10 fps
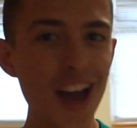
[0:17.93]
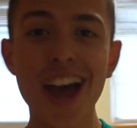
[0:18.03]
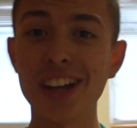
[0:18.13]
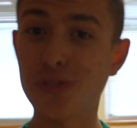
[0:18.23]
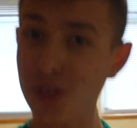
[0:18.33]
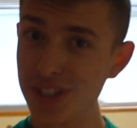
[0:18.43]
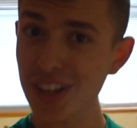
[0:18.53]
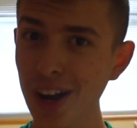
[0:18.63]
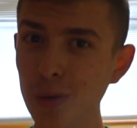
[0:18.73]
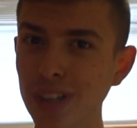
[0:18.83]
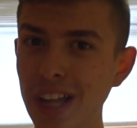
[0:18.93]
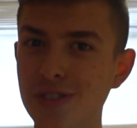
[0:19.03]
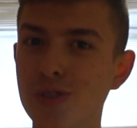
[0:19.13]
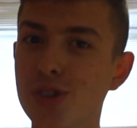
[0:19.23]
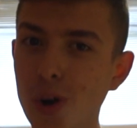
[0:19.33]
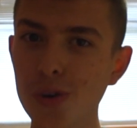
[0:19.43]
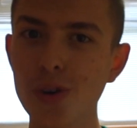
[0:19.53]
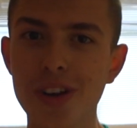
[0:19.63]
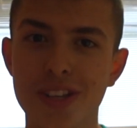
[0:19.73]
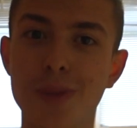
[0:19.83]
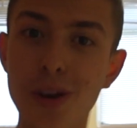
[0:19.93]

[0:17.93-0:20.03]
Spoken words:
And the first thing I would like to show you is my